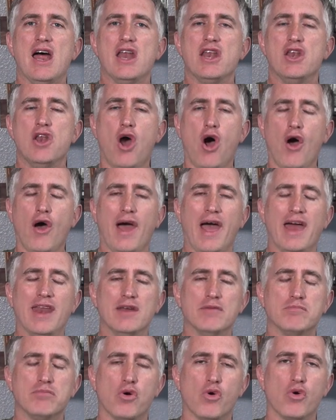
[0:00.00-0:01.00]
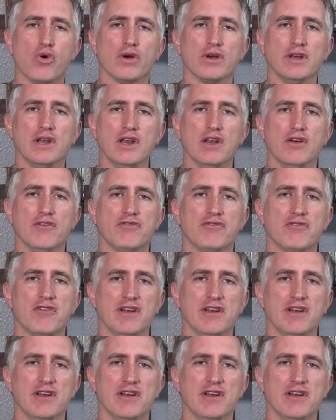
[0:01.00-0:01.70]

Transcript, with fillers: Not an important enough